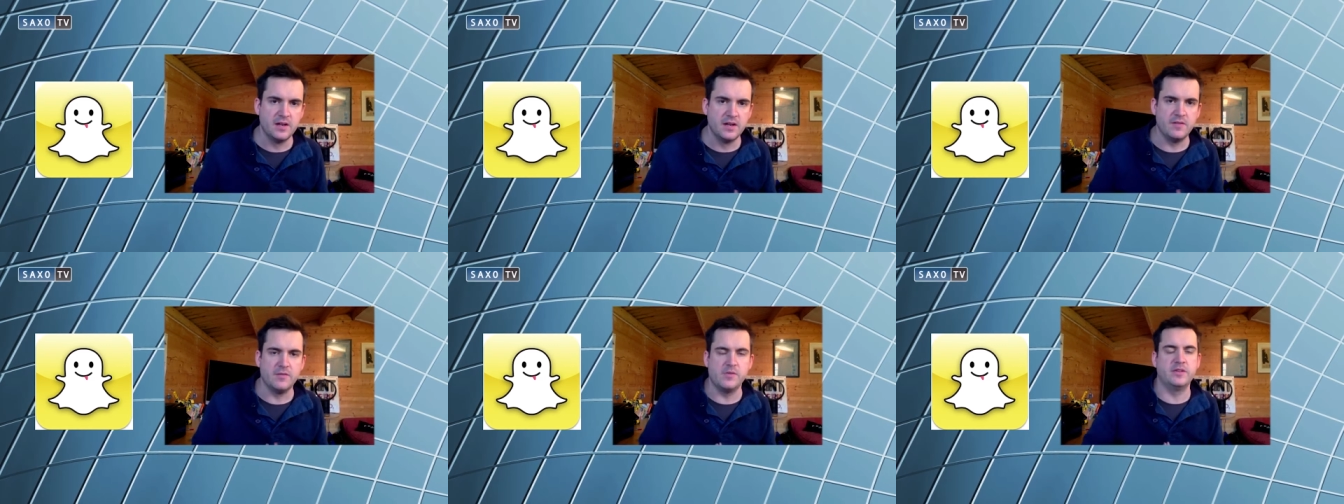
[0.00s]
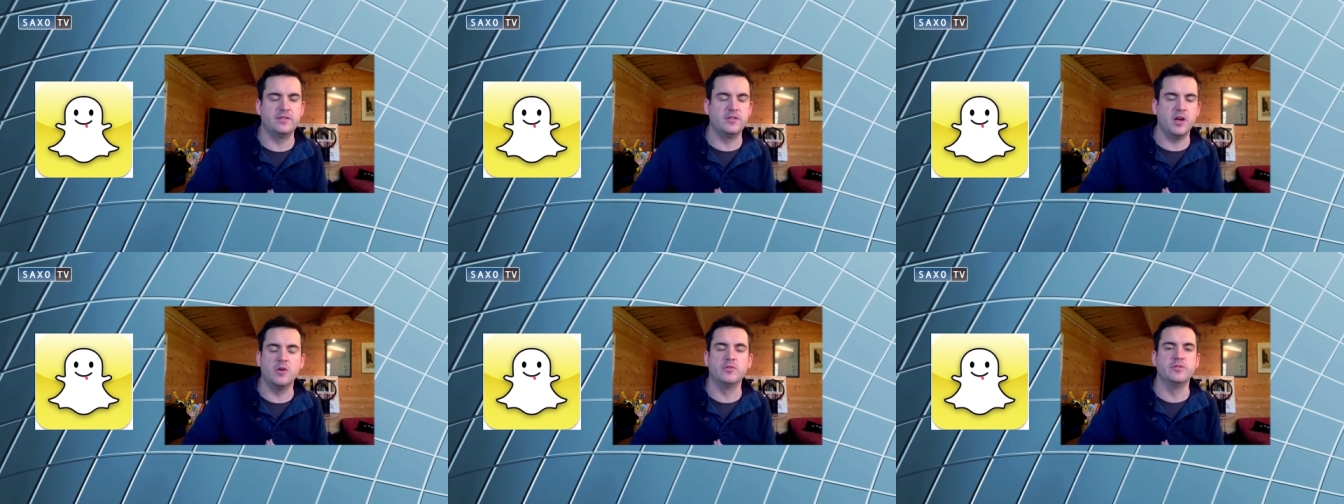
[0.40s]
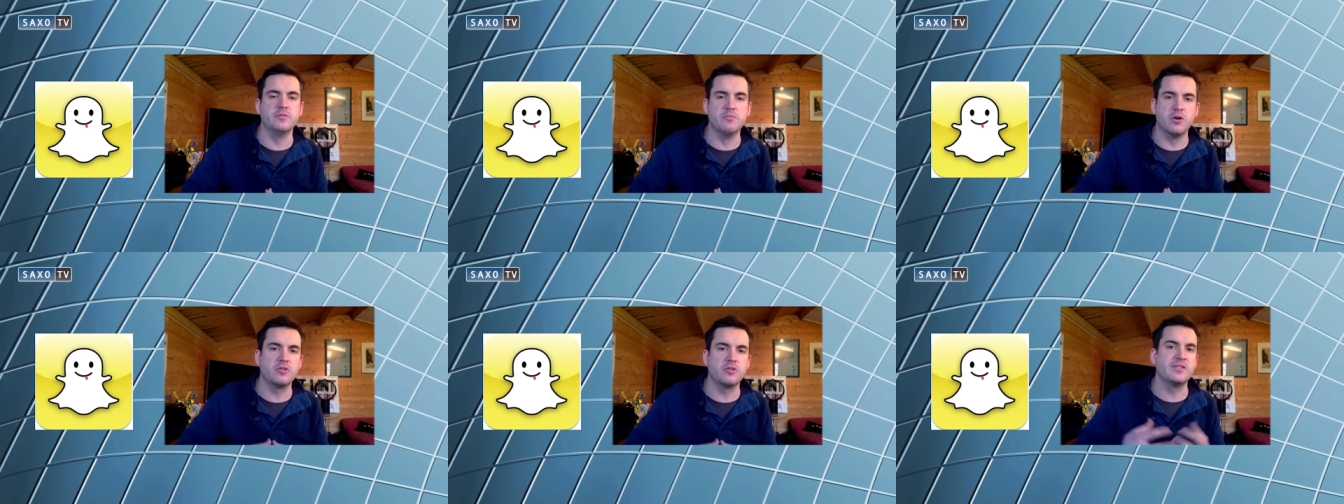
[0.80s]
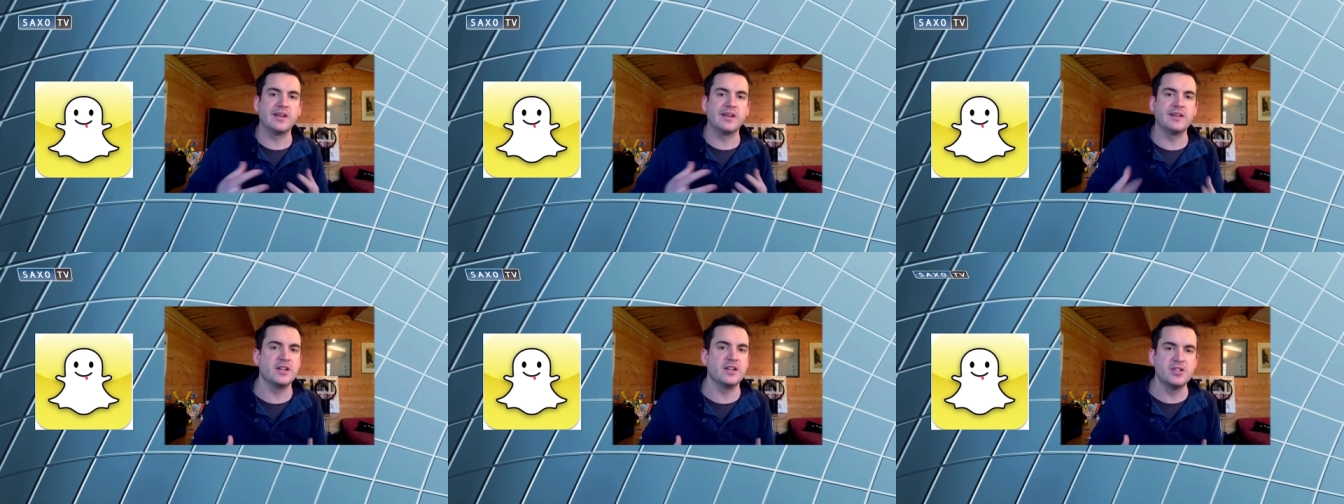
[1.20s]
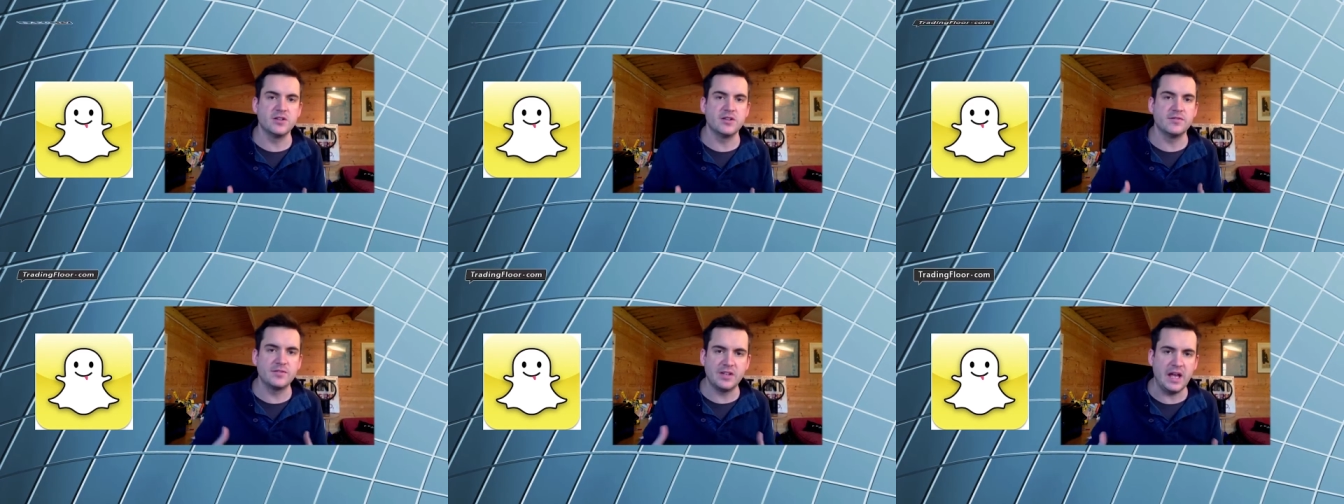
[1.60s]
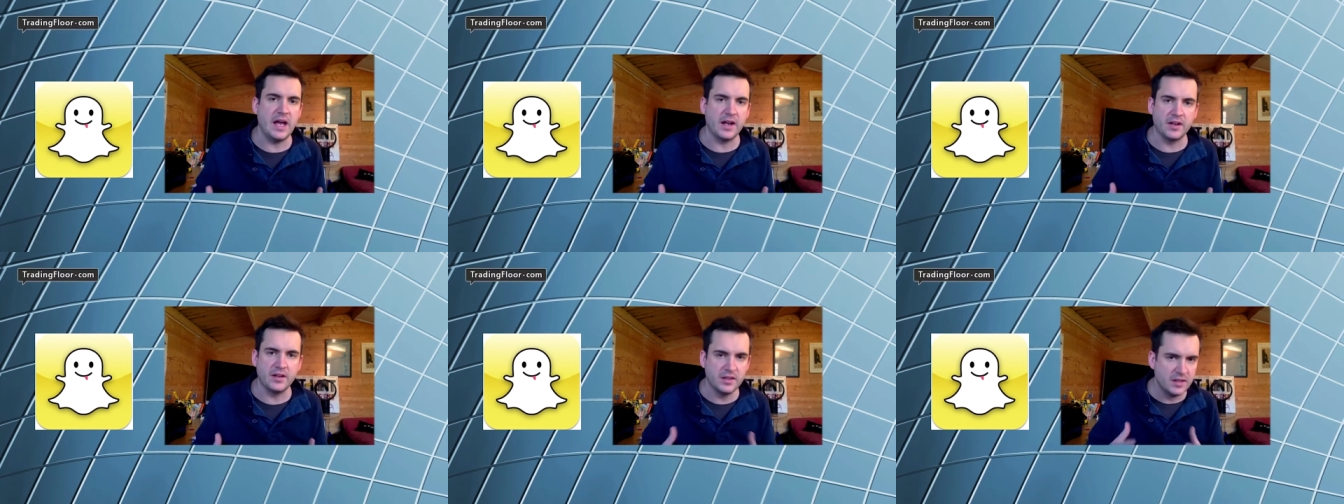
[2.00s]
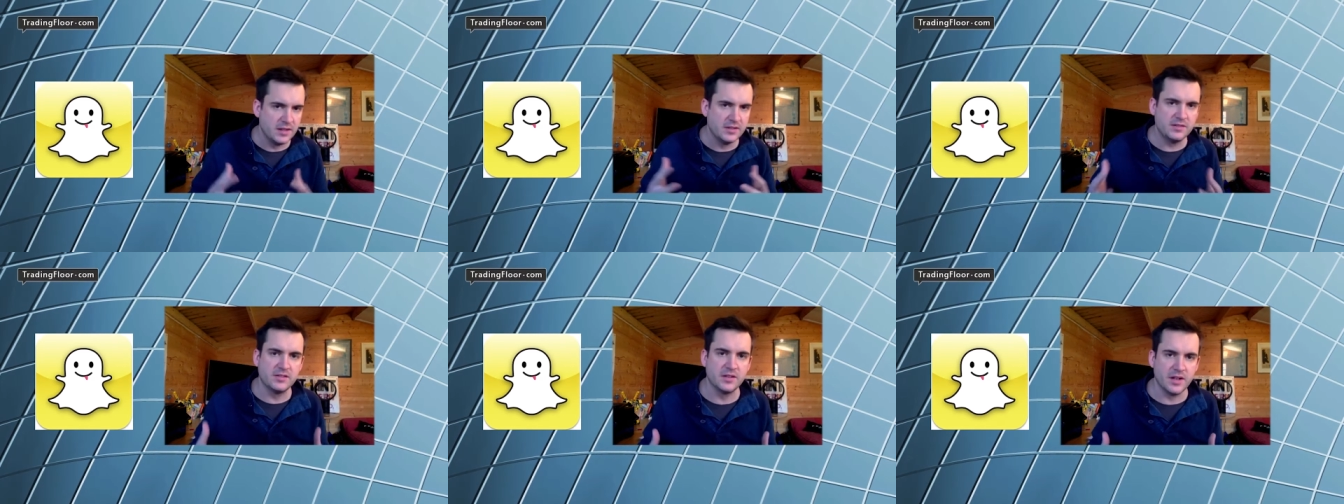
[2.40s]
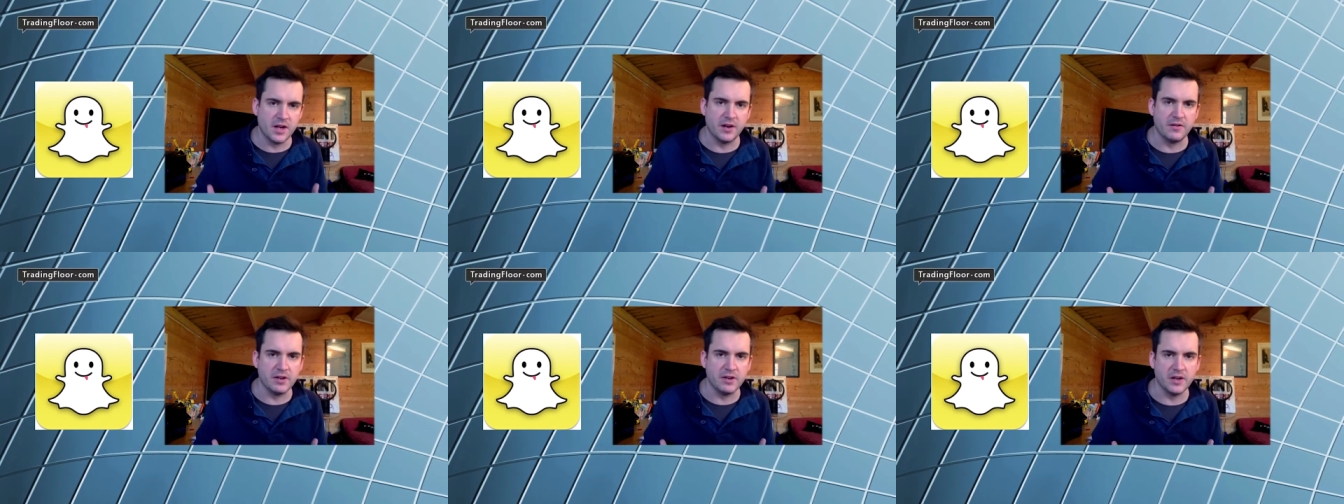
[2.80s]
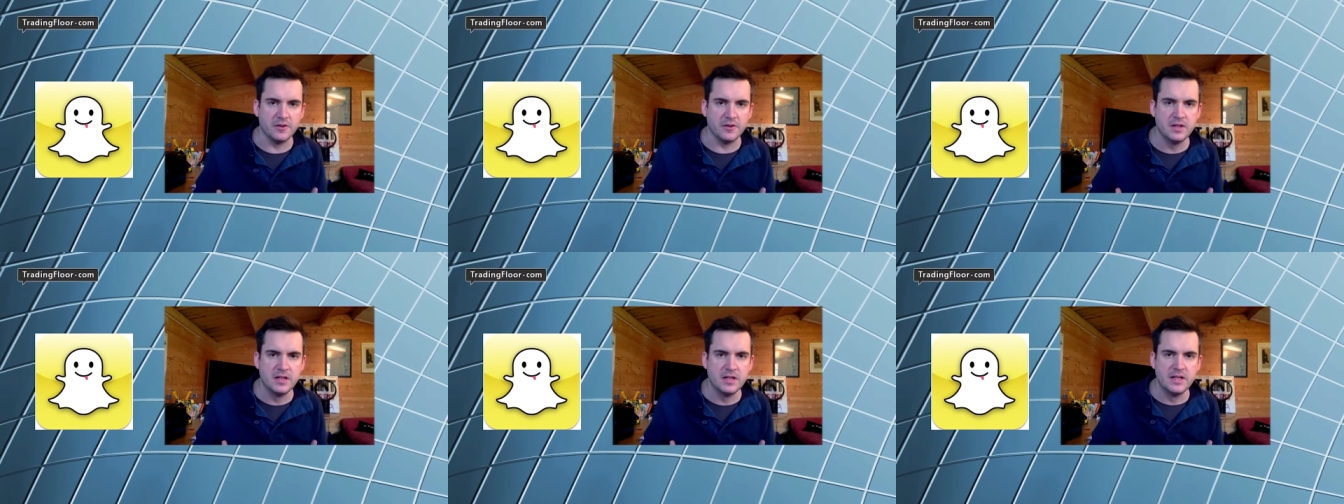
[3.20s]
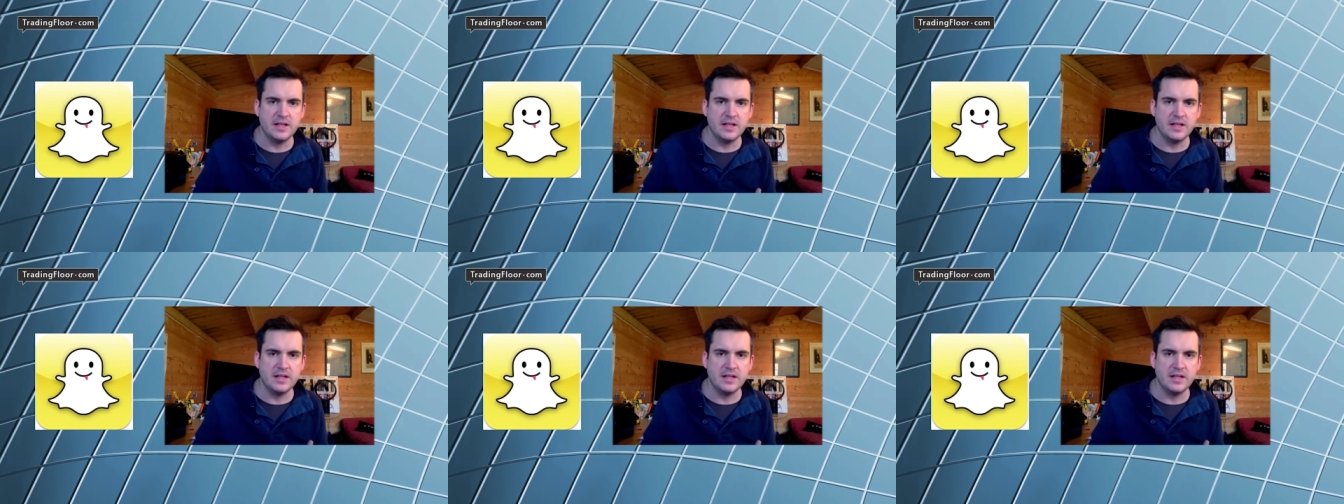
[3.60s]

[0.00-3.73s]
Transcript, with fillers: and this whole democratization of tech scenario,